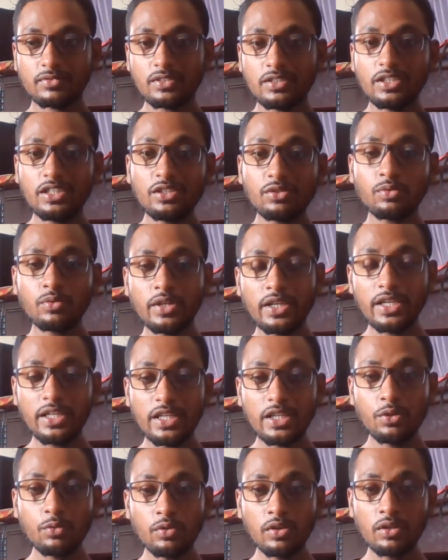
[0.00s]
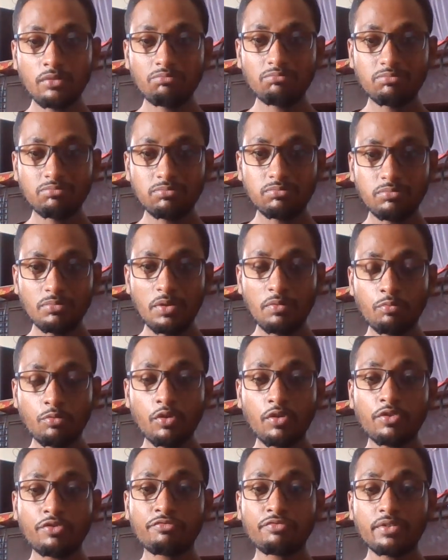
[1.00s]
This way you will be
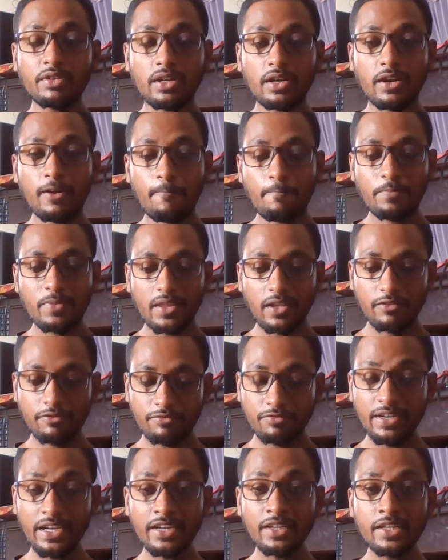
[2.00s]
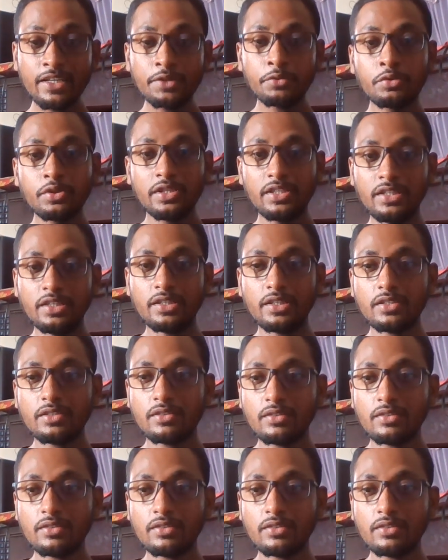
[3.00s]
more friendly with it.